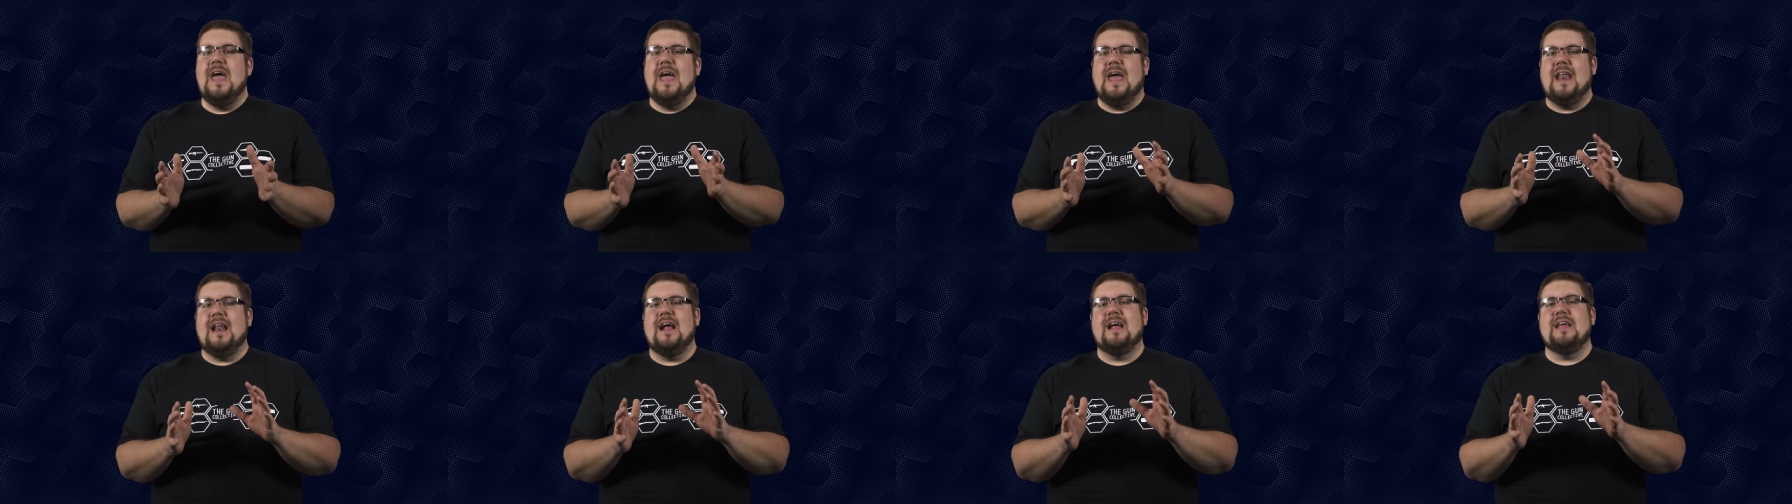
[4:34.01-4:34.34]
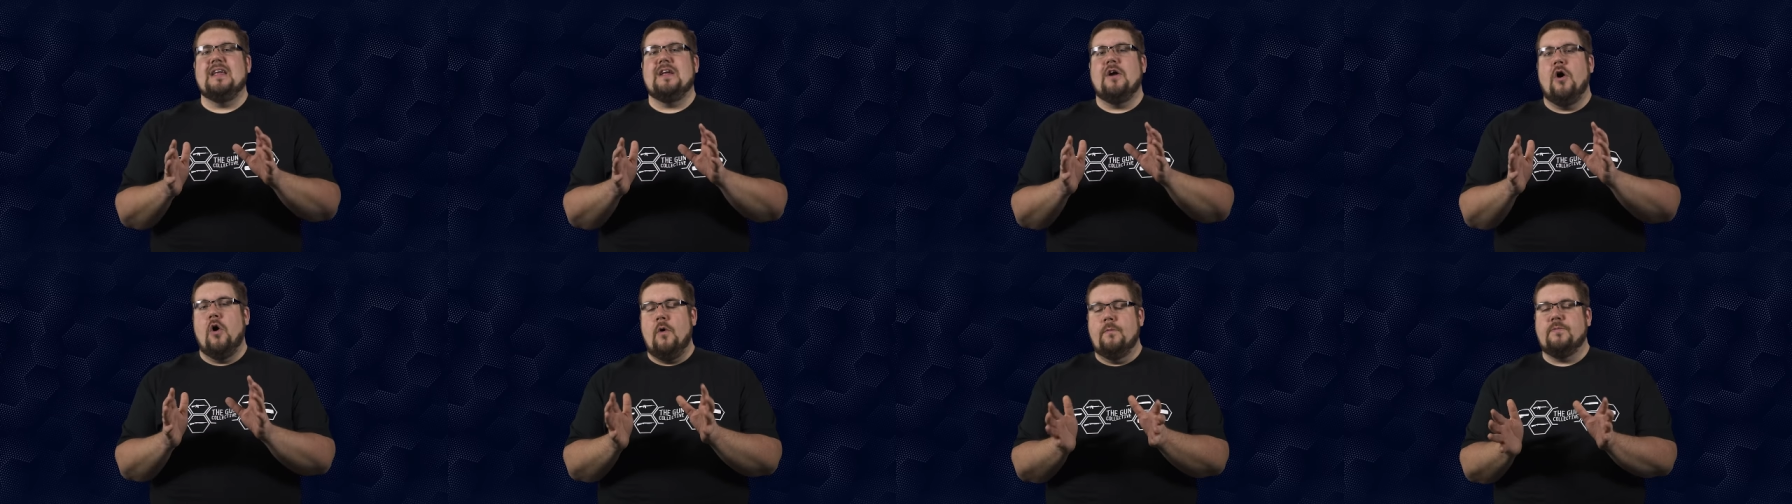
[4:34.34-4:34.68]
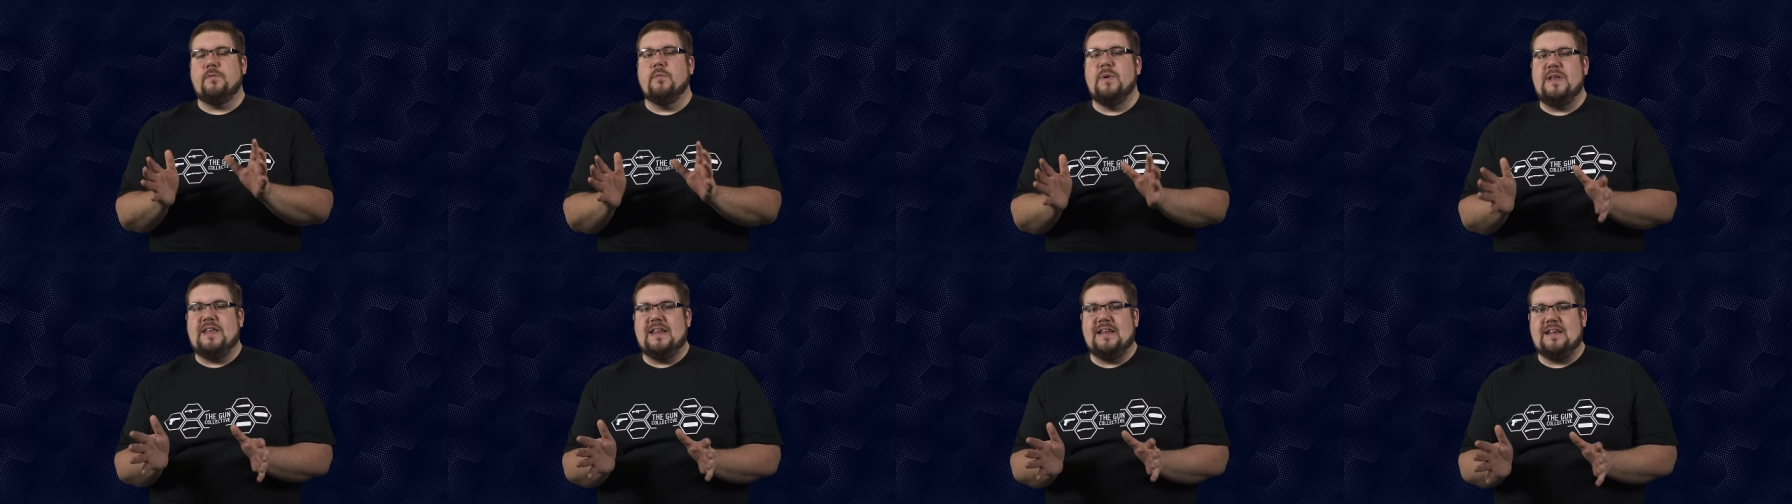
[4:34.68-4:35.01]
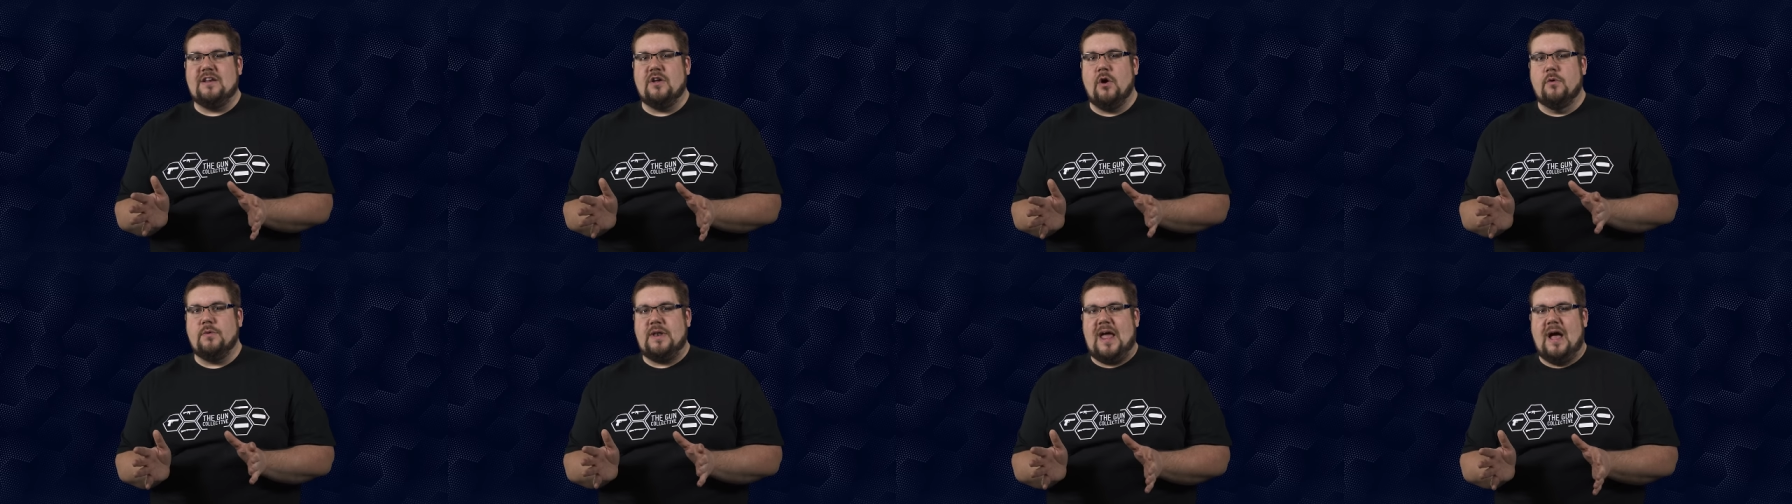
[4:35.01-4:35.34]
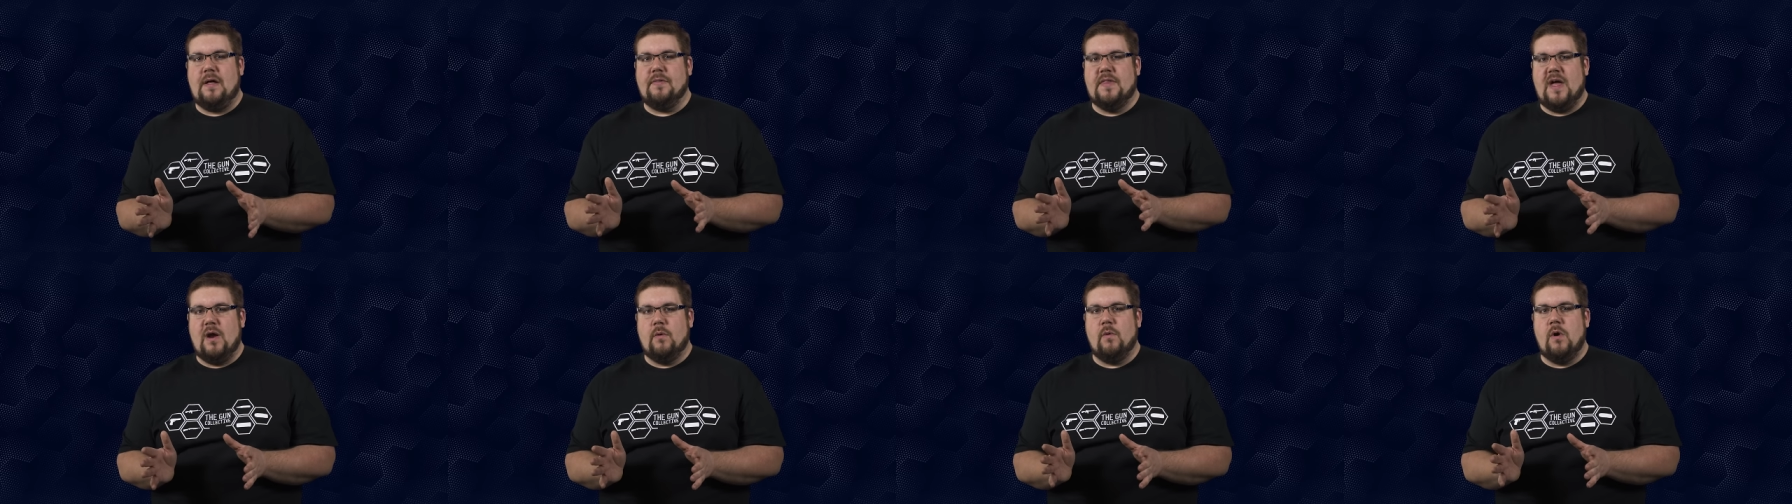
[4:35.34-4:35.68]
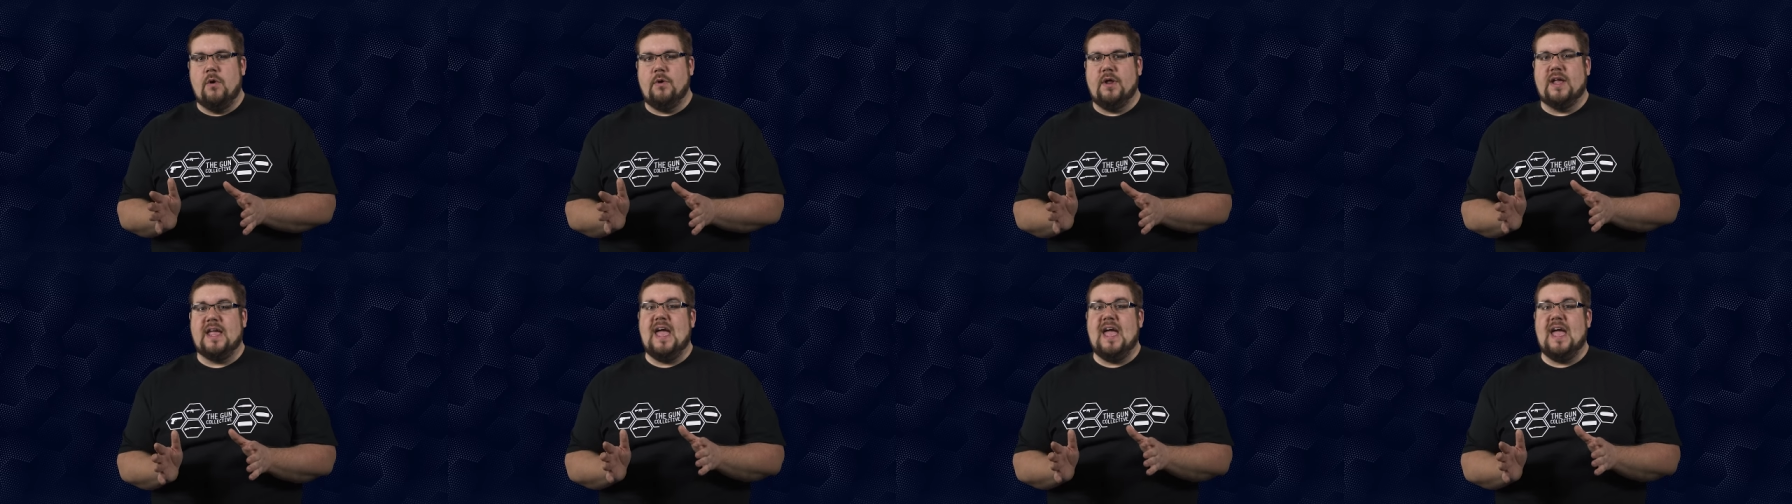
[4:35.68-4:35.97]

and I hoped we didn't go down that road